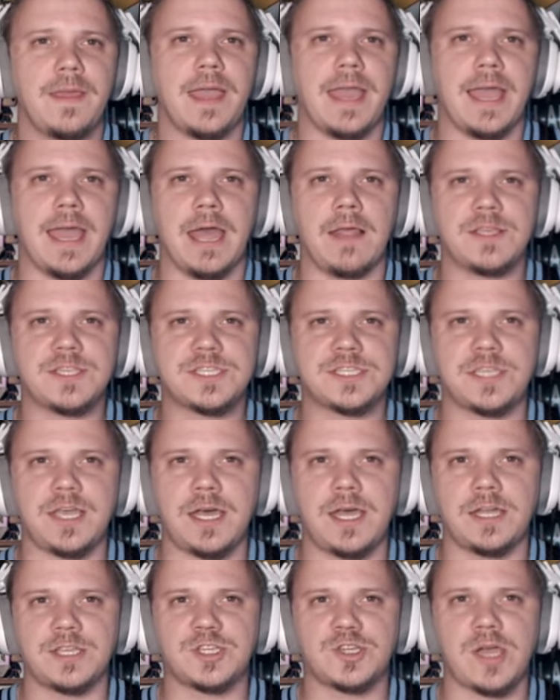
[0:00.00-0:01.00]
And
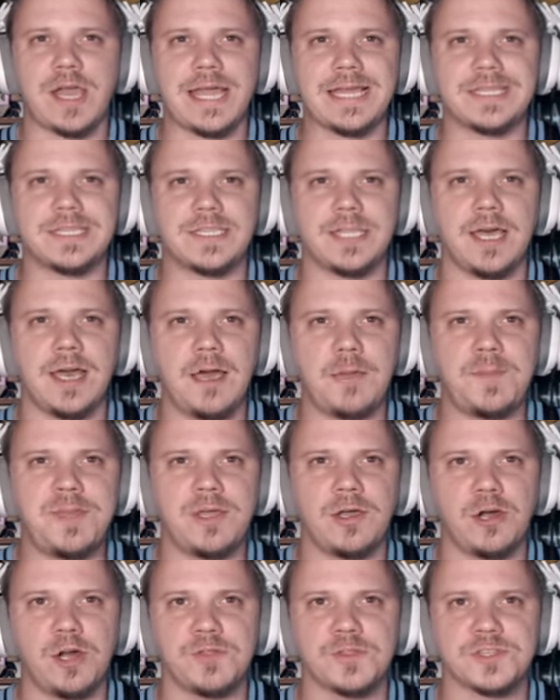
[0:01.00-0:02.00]
let's try
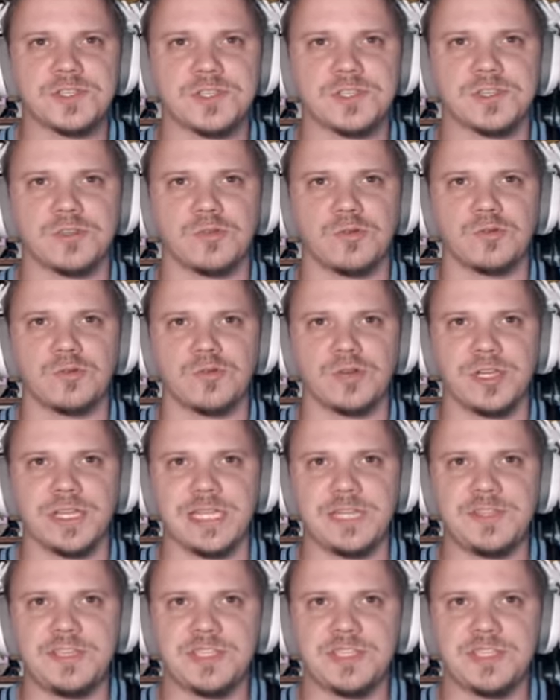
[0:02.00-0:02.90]
Tubby on the screen.